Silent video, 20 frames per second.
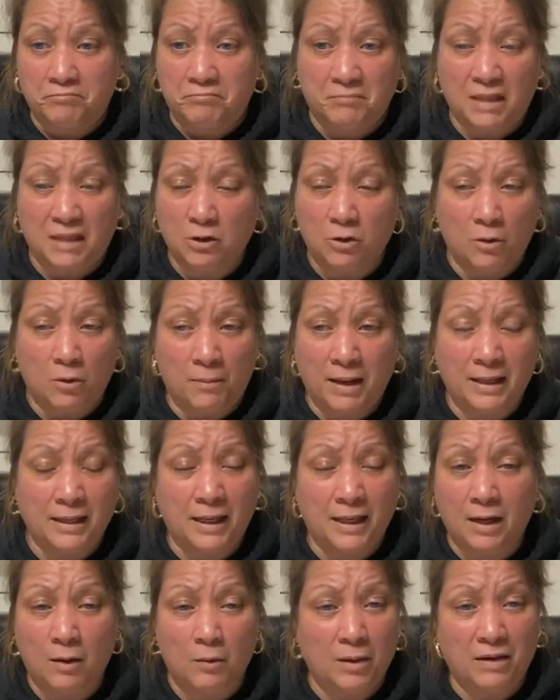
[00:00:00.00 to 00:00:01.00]
it don't matter
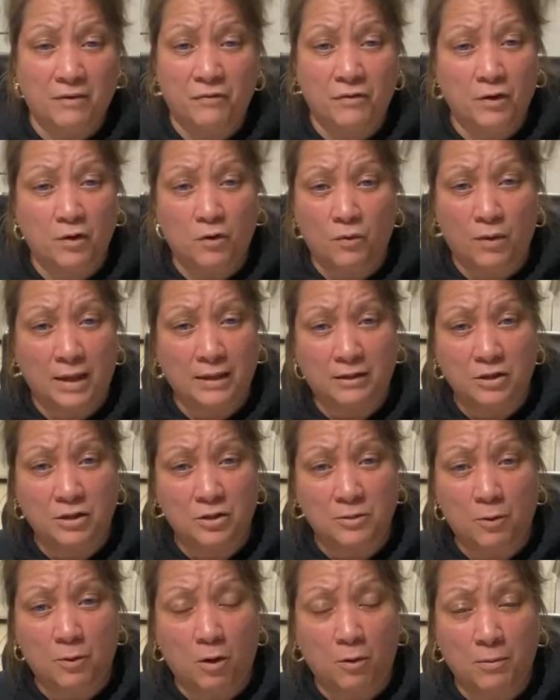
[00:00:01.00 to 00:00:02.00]
how I feel right this
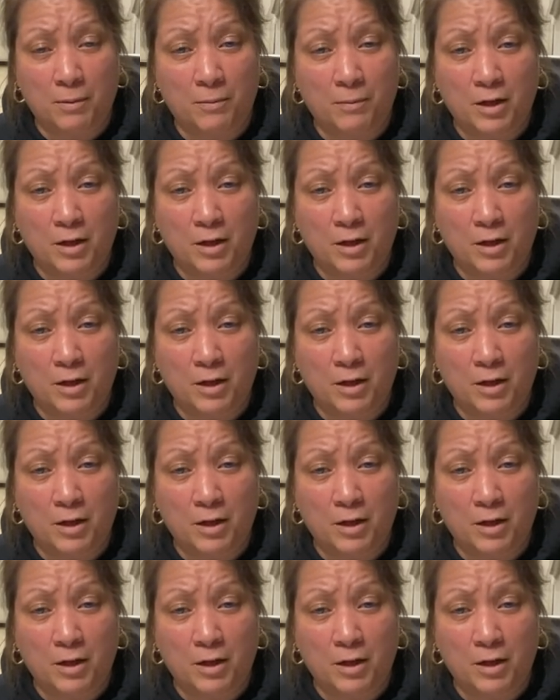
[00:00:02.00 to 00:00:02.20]
moment,